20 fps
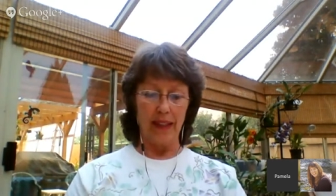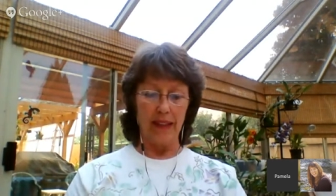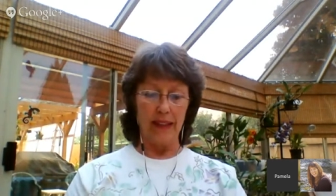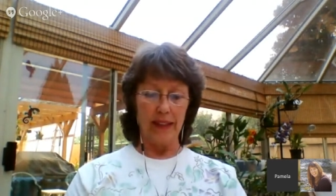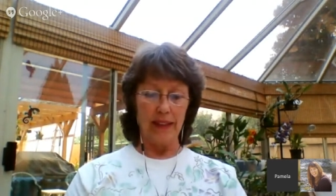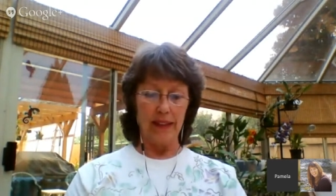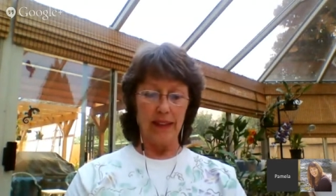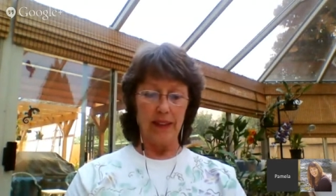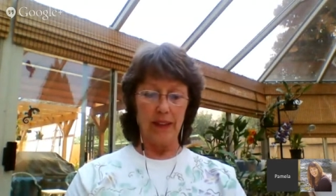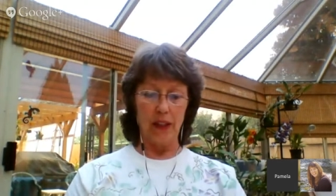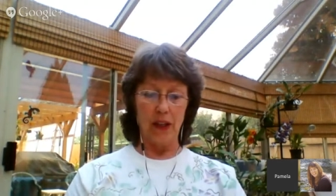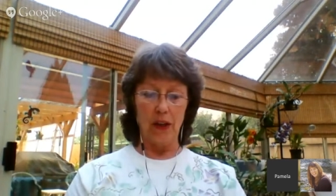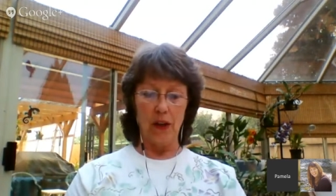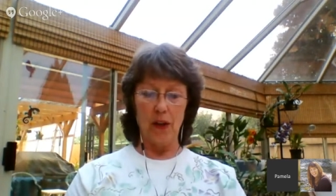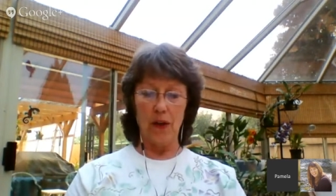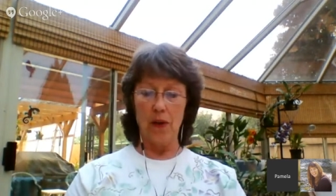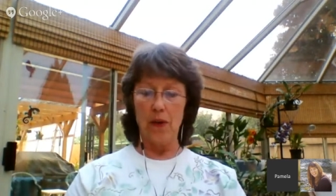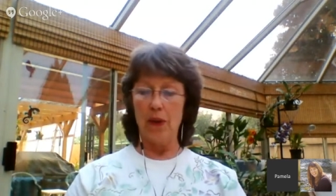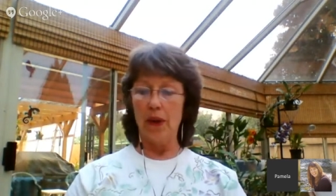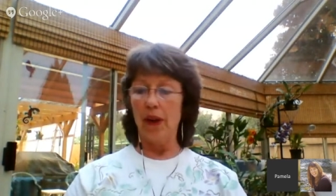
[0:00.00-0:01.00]

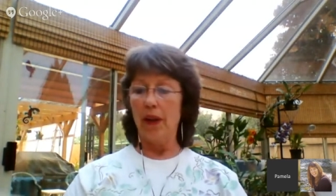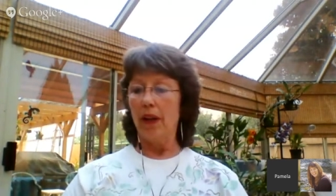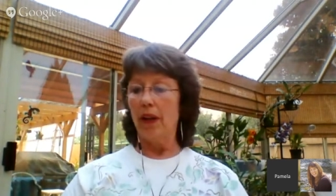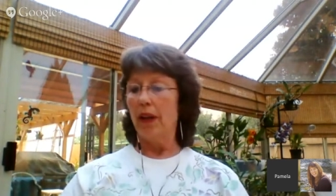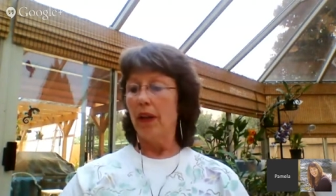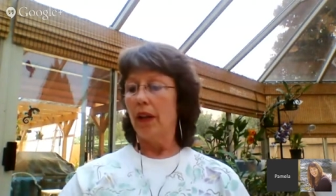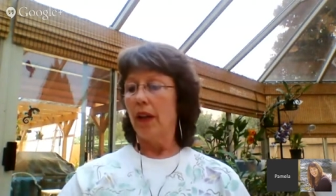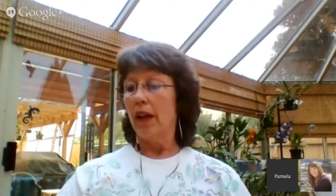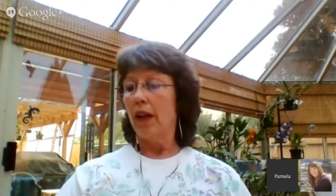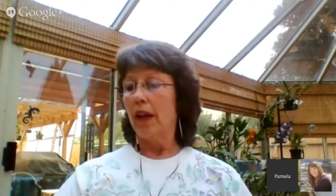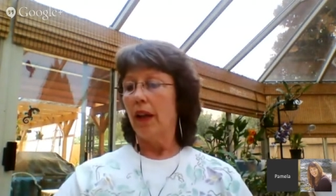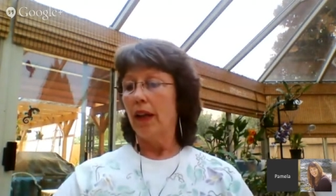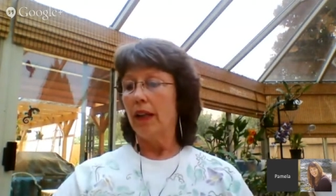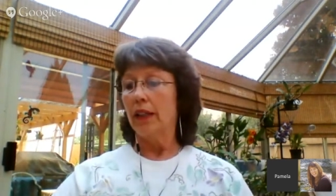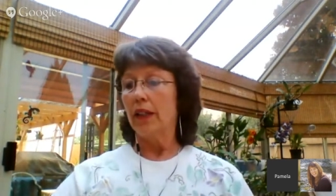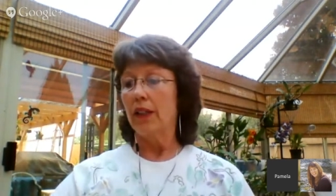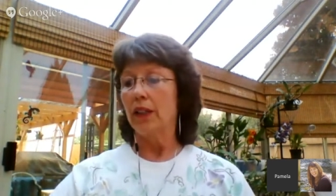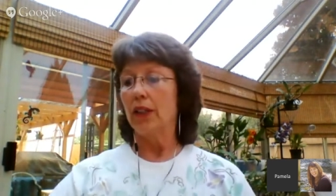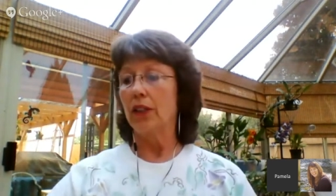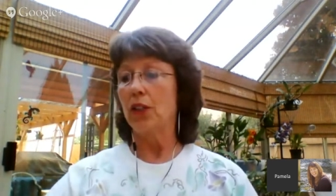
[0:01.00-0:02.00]
So
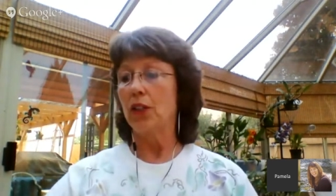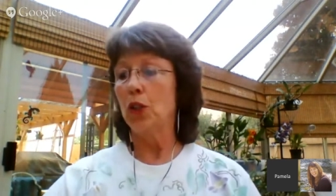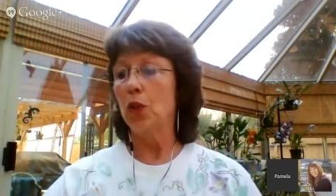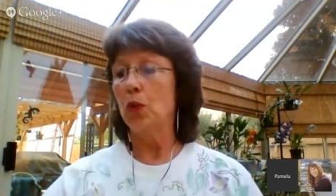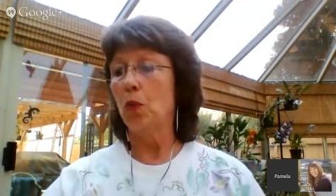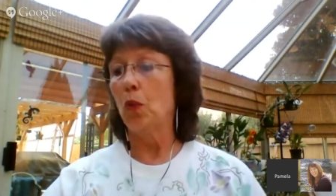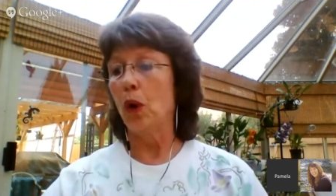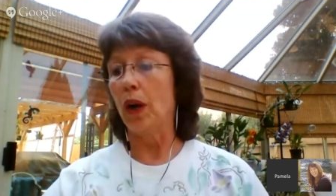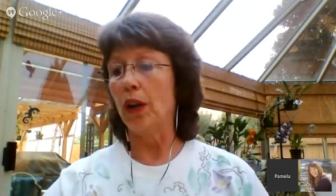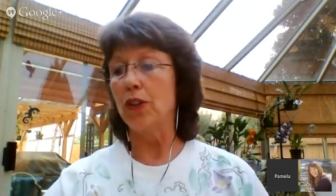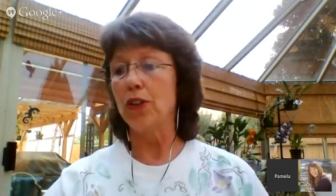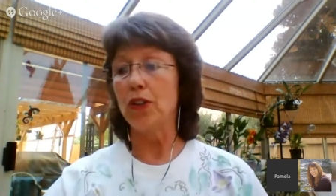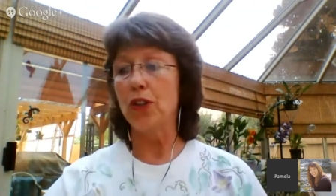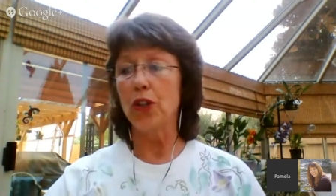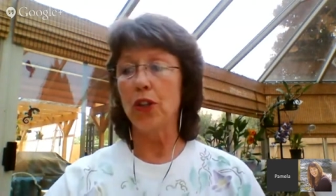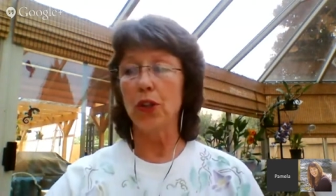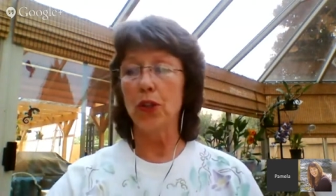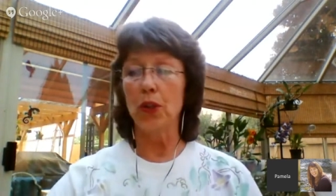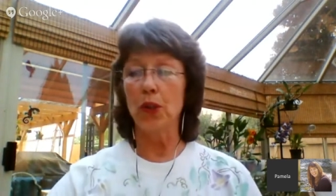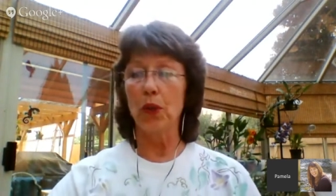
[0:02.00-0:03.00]
you want
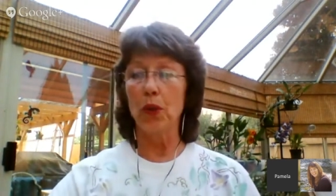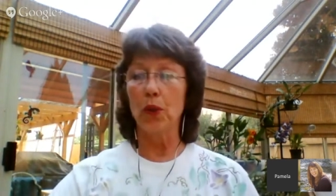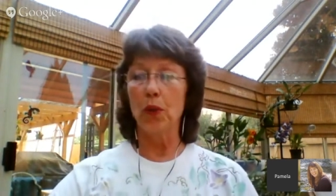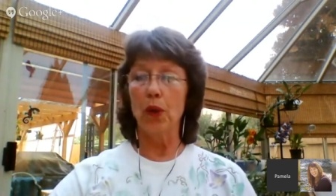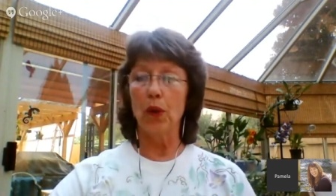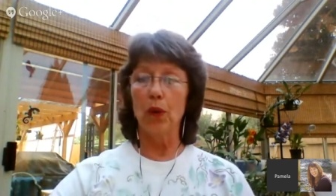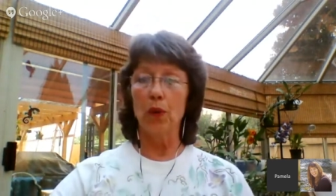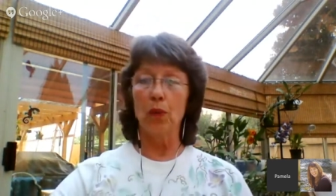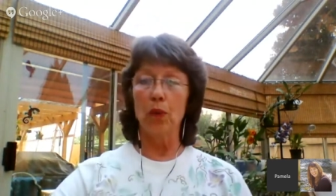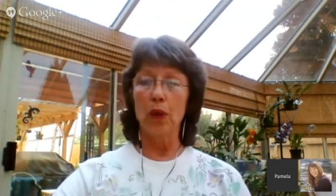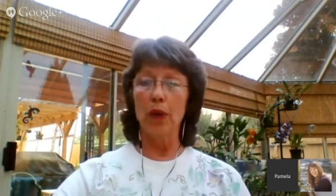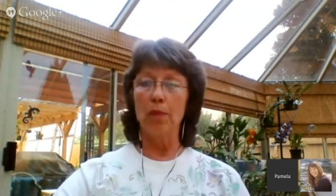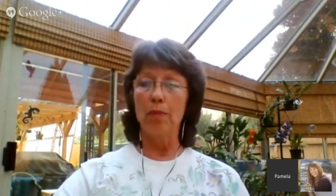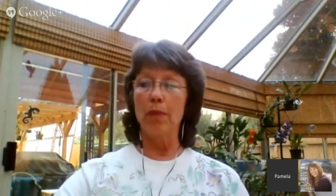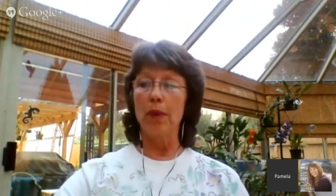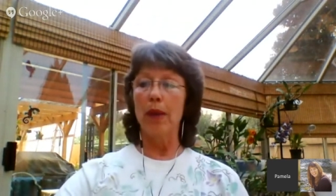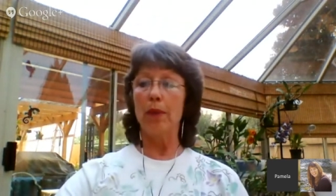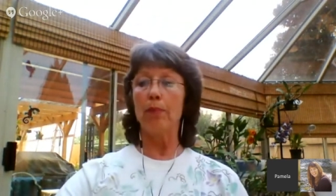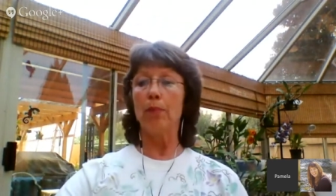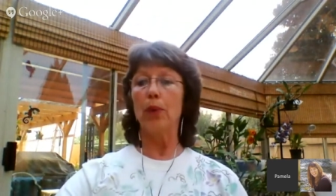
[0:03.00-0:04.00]
to
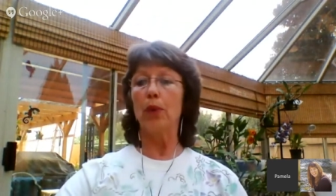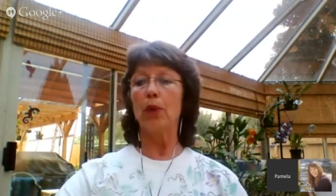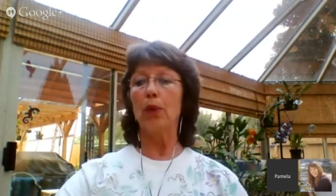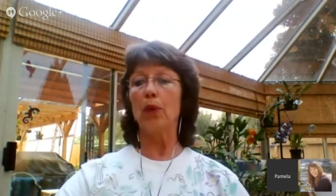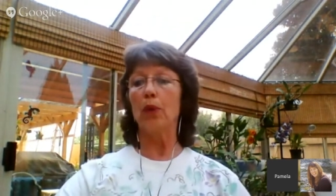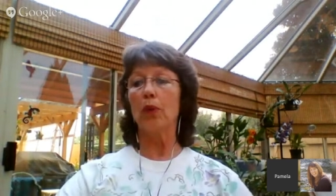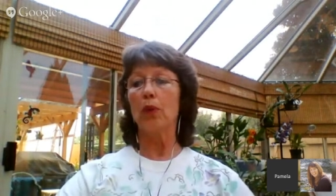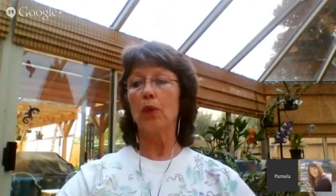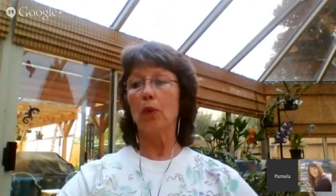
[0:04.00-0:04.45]
remember